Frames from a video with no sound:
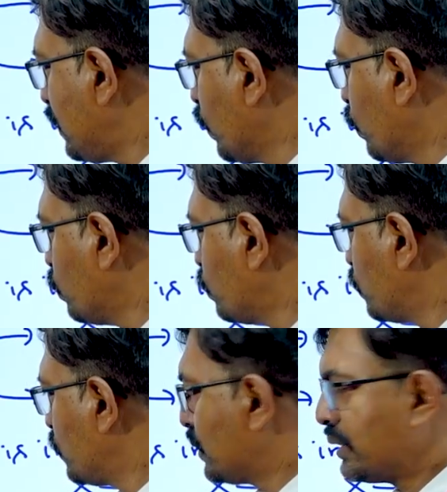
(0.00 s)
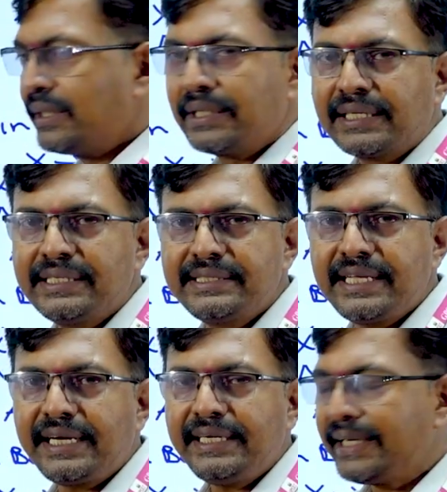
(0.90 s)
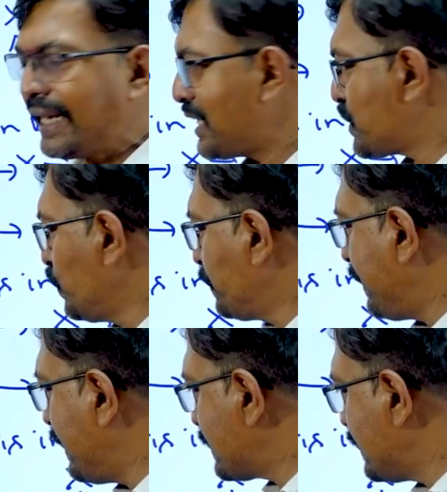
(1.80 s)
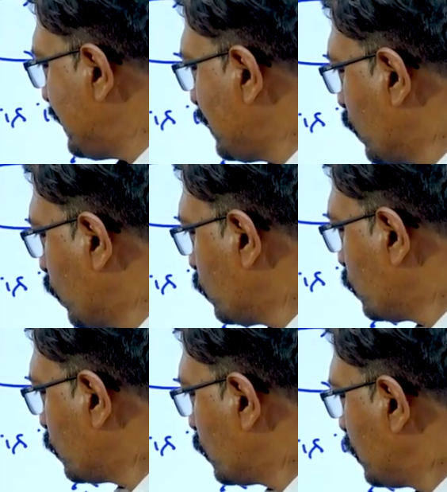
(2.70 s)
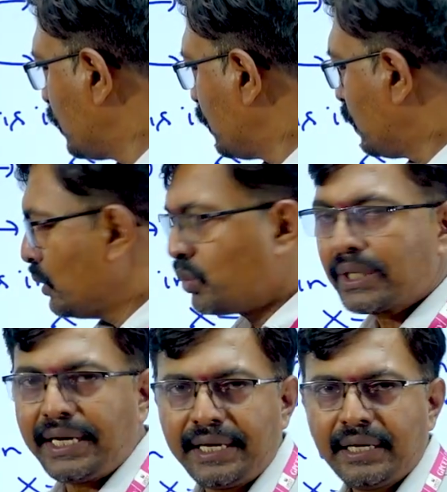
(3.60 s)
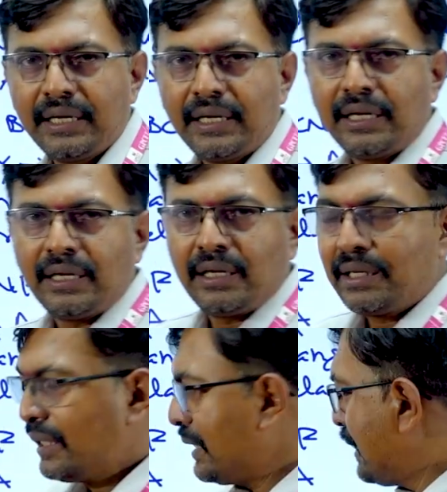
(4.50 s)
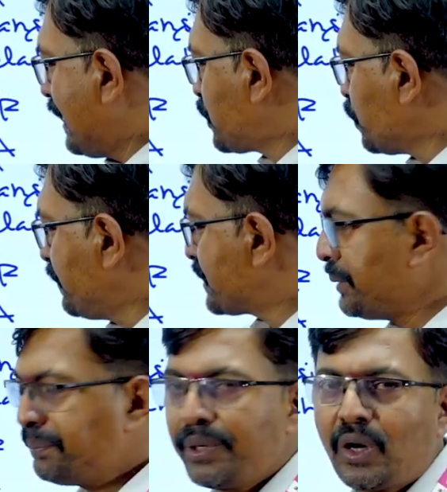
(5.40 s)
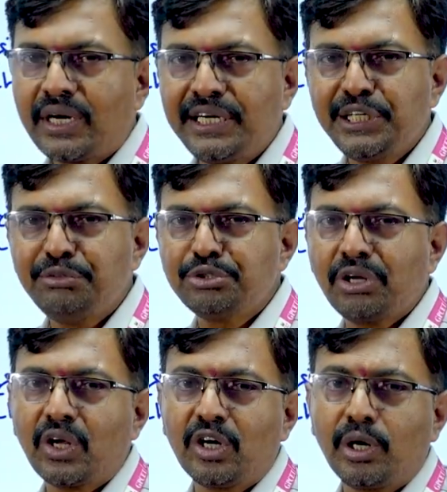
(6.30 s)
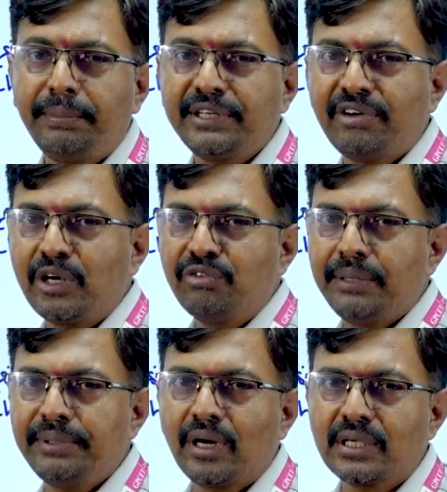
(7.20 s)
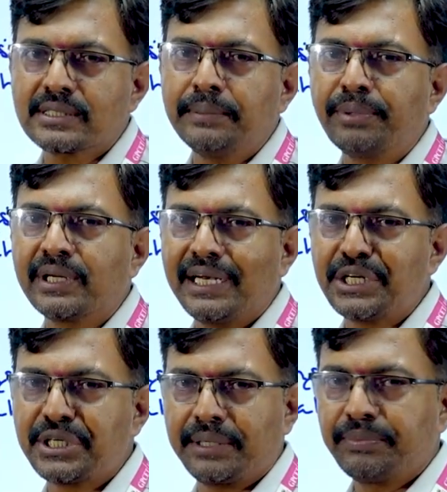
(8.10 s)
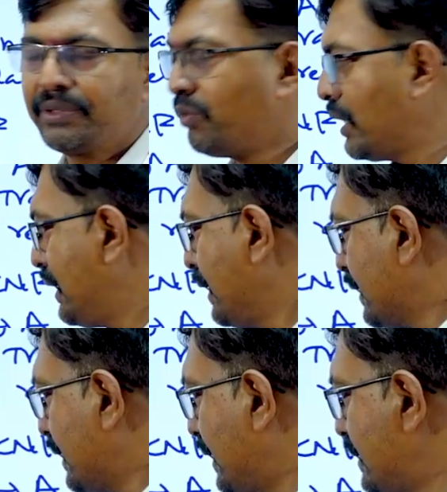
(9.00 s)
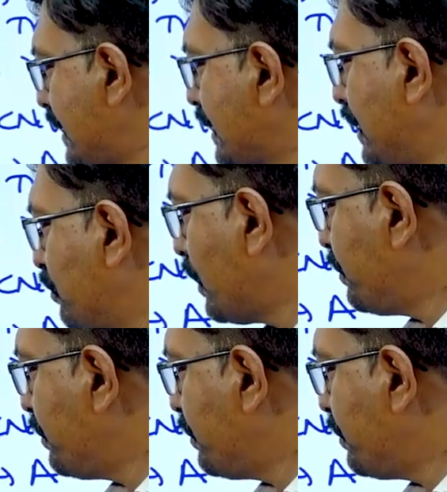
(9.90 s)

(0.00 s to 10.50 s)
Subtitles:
No. Is there any transitive dependency? No. Okay. It should be simple or individual or atomic value. Why? Because simple relation. Why? A is a key. Why?